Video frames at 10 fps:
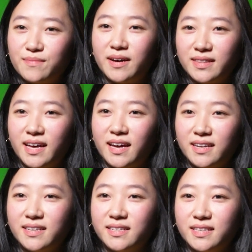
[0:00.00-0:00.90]
about
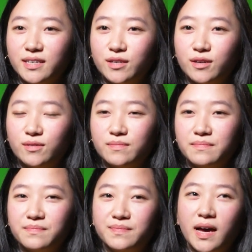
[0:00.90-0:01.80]
that, you know,
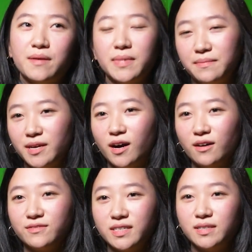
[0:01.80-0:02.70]
not maybe
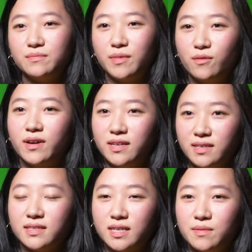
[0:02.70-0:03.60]
often, but when it
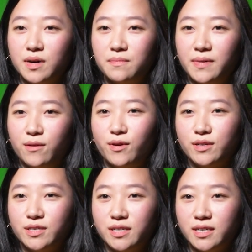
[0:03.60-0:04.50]
does come up, I
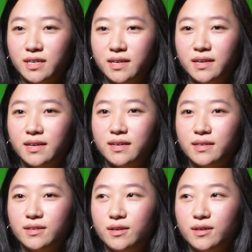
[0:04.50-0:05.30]
wonder, you